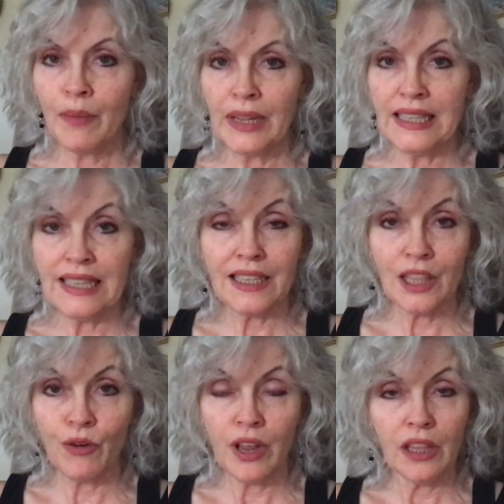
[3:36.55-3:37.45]

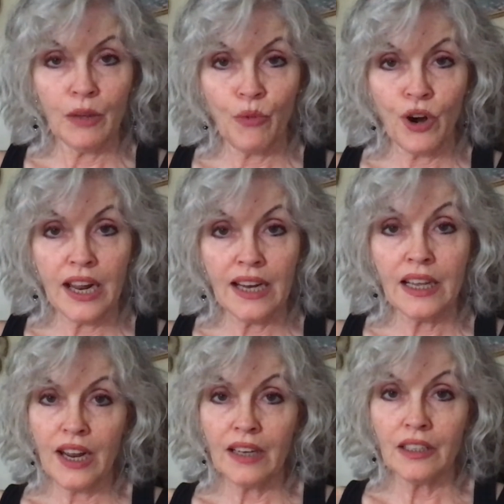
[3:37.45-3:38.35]
6:30 in the morning
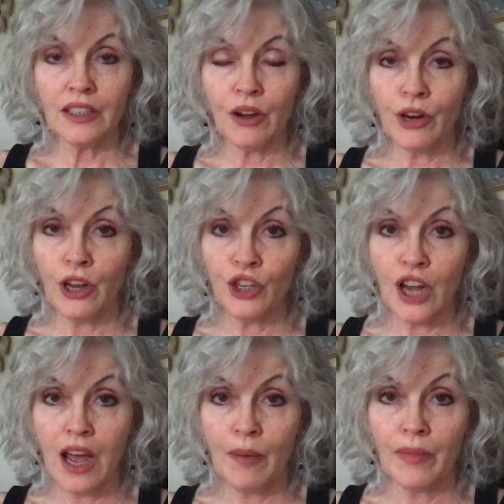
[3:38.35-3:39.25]
to go to your
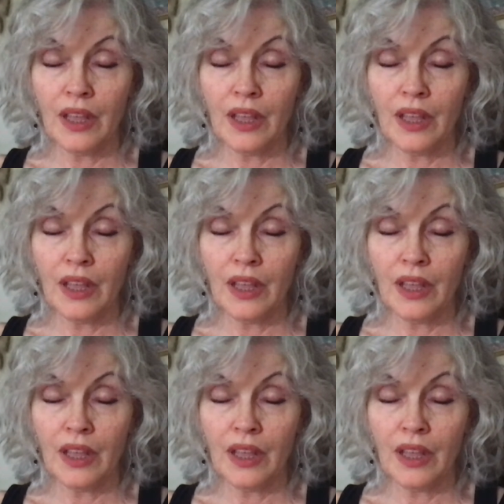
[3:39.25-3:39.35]
job,